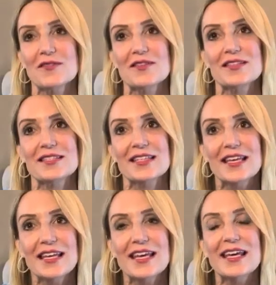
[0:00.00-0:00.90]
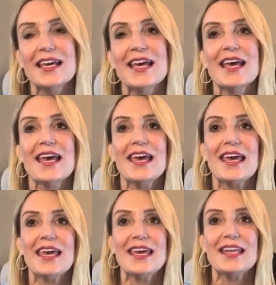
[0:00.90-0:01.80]
of the city.
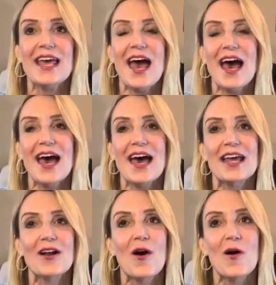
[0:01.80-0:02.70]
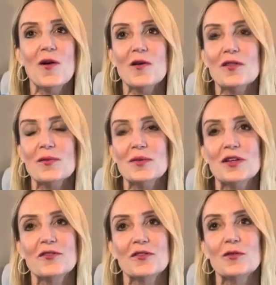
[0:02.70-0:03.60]
It had all the
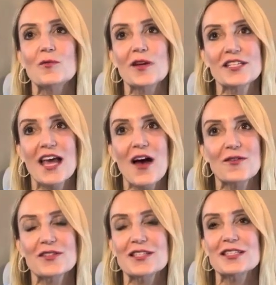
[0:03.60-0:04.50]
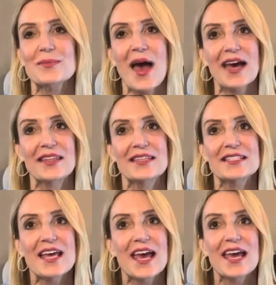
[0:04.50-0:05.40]
beautiful rich houses back in the
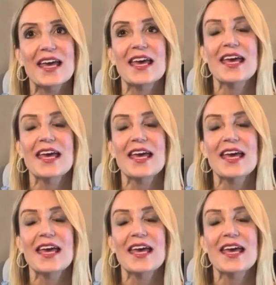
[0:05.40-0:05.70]
day,